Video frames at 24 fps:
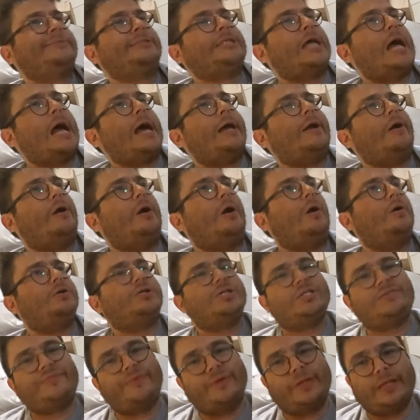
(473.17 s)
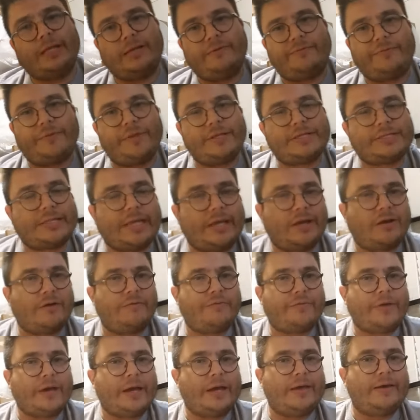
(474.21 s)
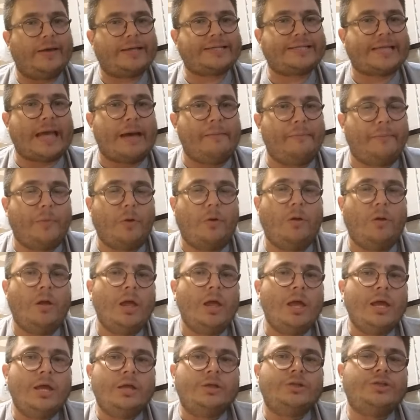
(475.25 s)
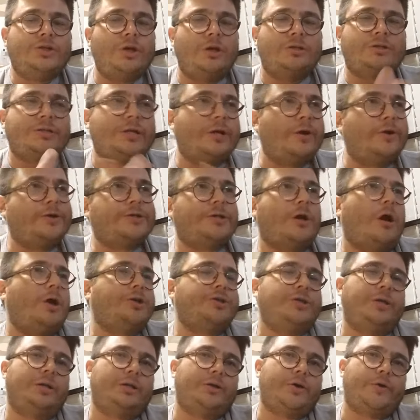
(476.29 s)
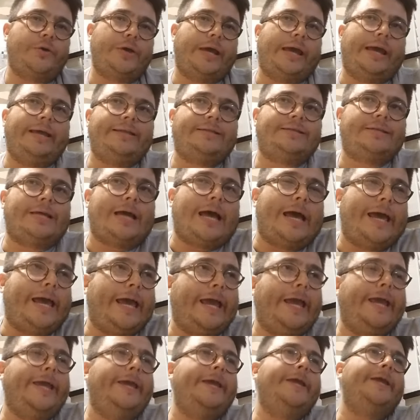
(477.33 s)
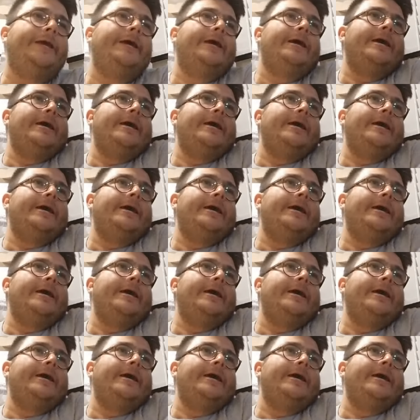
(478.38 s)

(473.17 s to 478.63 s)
I don't know, just for the sake of the example, John Singer Sargent creates a